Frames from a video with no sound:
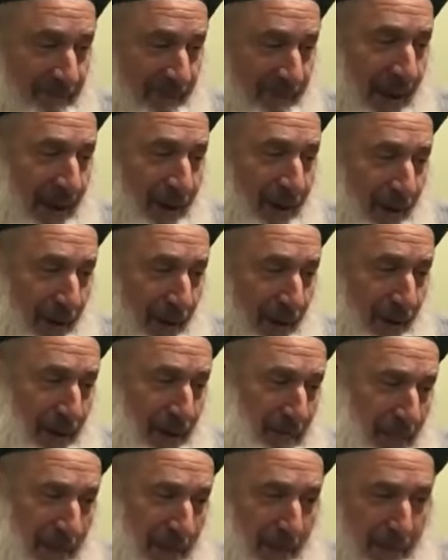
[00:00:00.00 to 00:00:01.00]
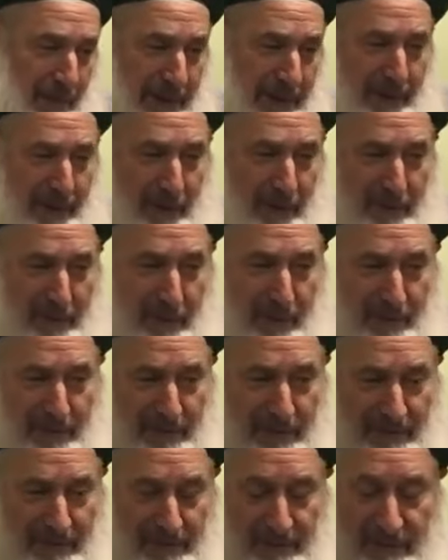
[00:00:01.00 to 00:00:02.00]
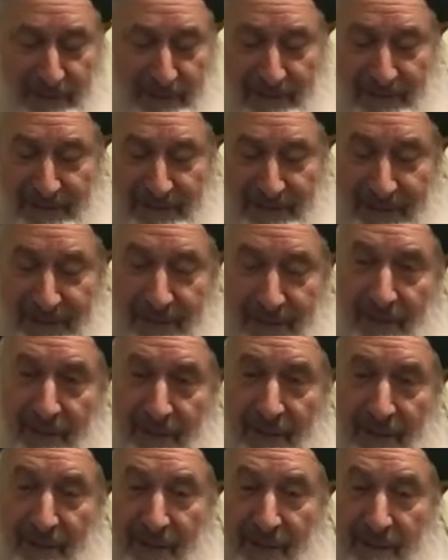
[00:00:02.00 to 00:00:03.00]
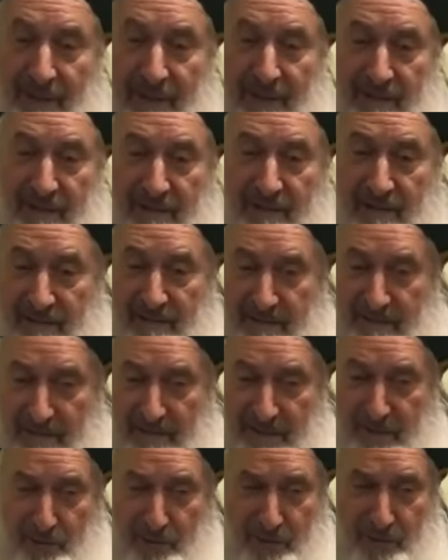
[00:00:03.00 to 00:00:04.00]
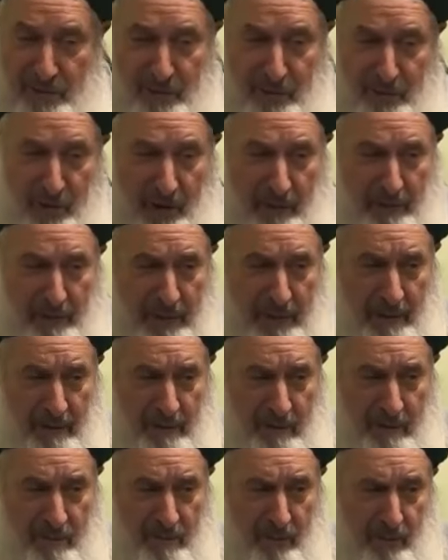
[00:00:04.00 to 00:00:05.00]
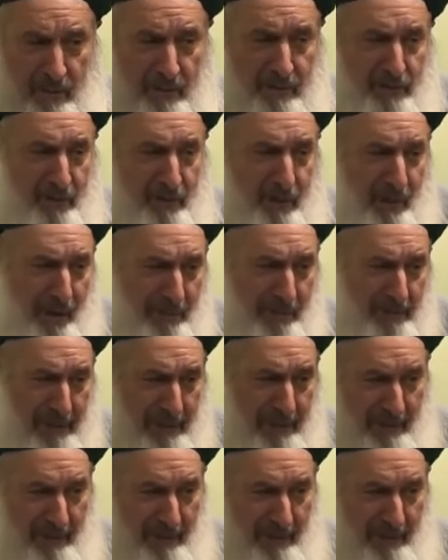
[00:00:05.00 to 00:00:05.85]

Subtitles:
I called him on the regular phone. I say, did you just call me? No, you just called me.